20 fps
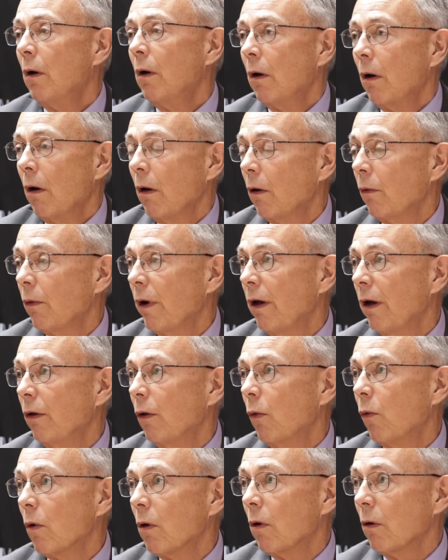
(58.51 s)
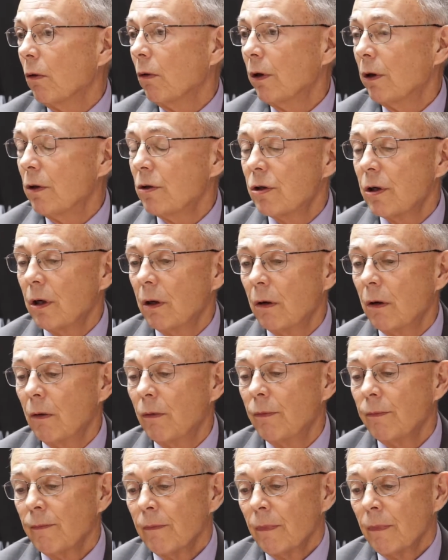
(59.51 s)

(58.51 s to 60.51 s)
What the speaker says: around the world. And so